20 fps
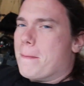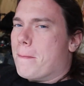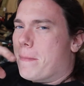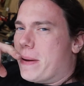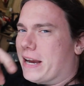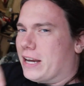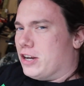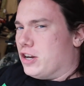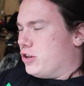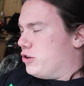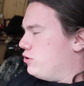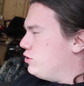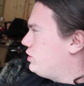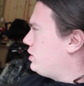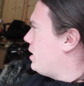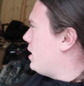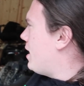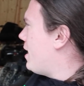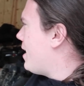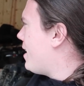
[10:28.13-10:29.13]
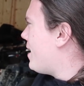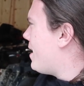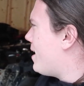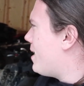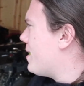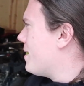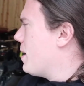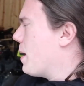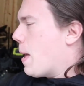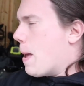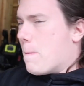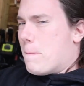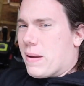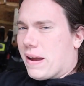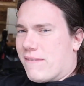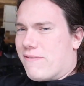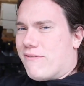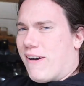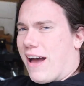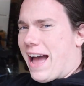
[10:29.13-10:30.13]
Big news,
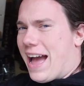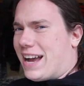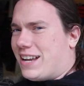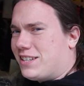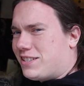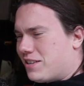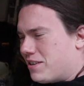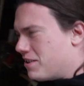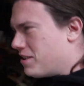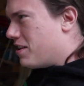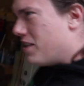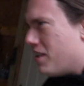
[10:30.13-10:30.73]
big facts,